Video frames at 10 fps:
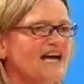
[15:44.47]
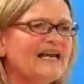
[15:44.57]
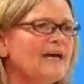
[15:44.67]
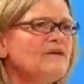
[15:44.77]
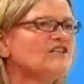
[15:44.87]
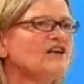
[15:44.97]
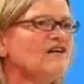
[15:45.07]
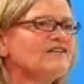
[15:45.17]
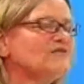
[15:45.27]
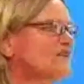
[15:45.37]
And I'm not
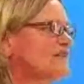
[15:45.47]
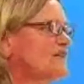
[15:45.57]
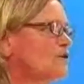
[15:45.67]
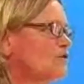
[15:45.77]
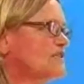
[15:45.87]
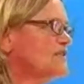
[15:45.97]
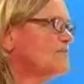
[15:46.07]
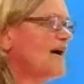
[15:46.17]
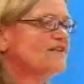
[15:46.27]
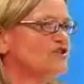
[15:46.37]
arguing that they all did a
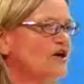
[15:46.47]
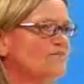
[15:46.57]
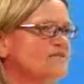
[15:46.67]
bad job.